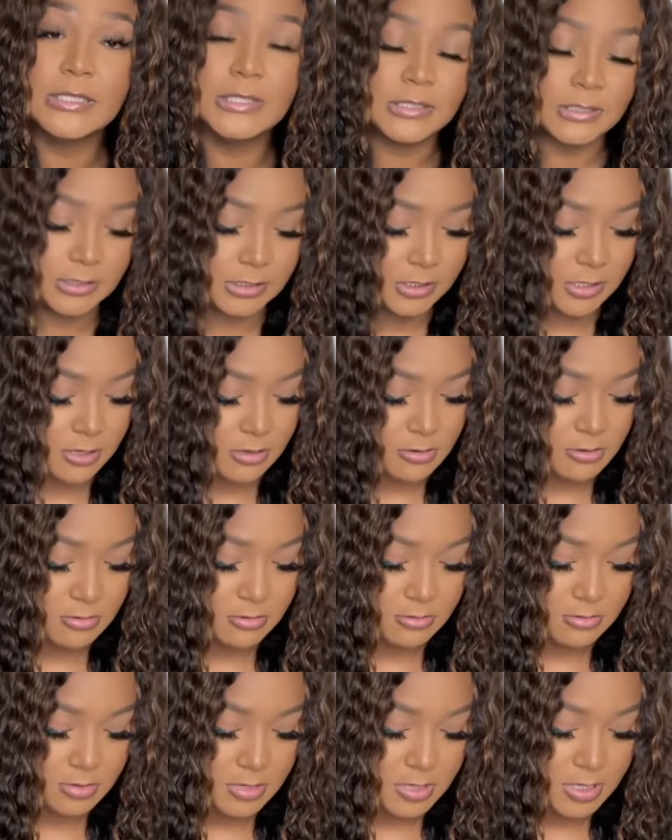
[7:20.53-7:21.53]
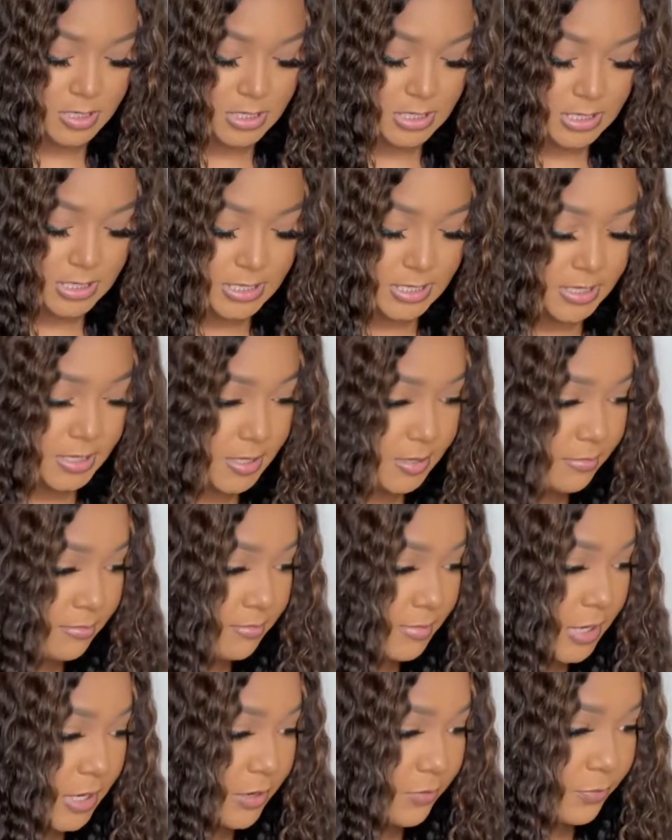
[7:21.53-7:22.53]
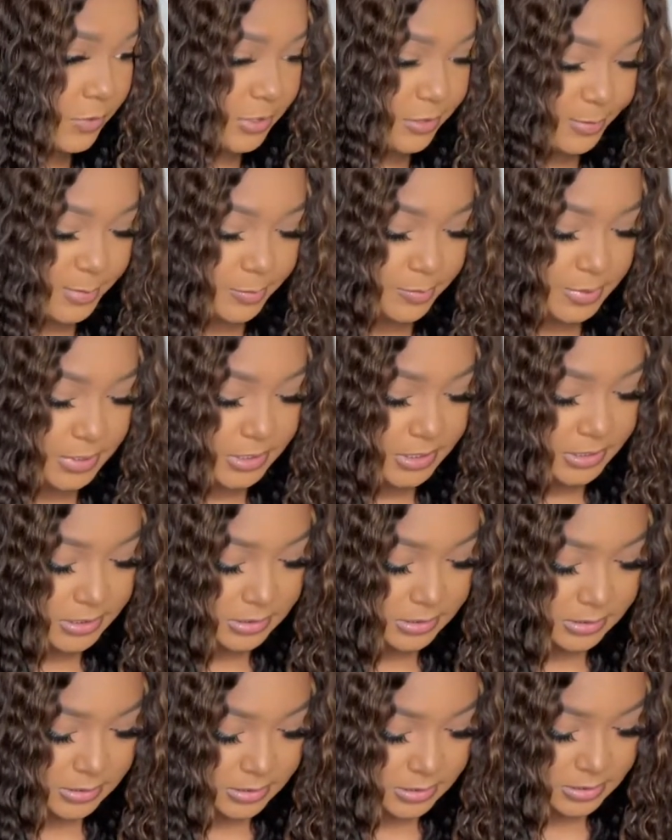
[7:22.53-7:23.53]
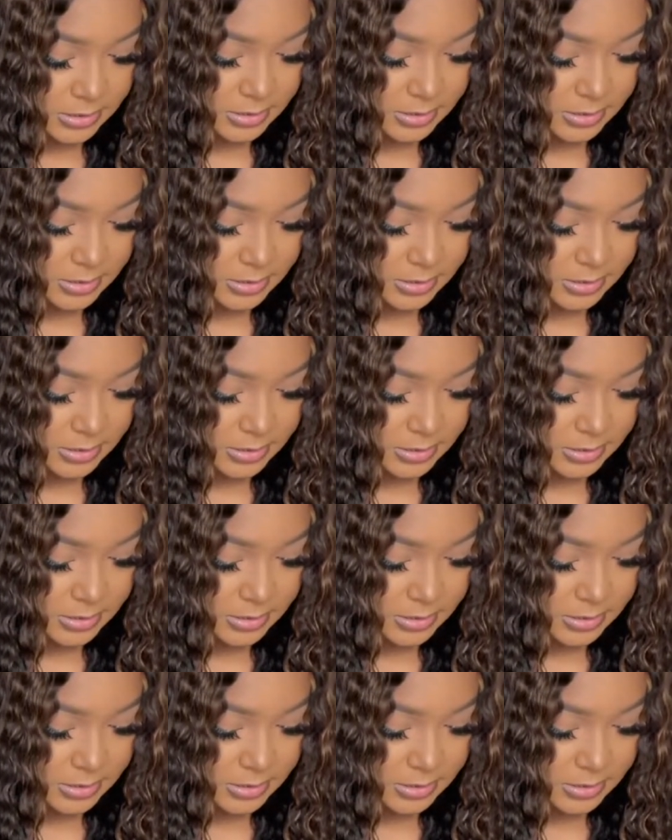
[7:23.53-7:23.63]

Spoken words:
So, bear with me, please.